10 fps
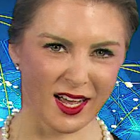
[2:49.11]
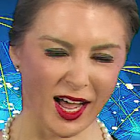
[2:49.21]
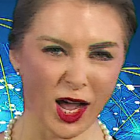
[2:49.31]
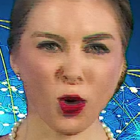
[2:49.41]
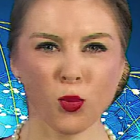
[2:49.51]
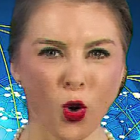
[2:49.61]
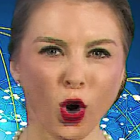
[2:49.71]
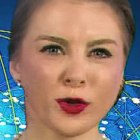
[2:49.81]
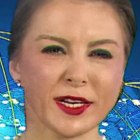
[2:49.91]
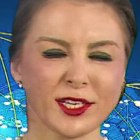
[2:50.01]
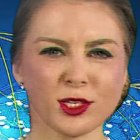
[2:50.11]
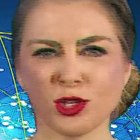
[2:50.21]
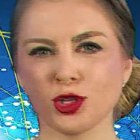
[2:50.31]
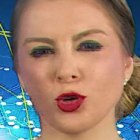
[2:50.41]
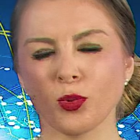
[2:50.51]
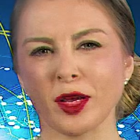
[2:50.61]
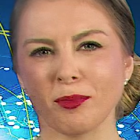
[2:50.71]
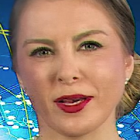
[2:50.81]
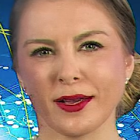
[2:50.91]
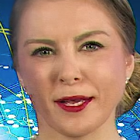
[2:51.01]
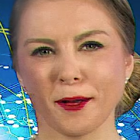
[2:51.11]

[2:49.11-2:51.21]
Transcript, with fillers: How worried should we be?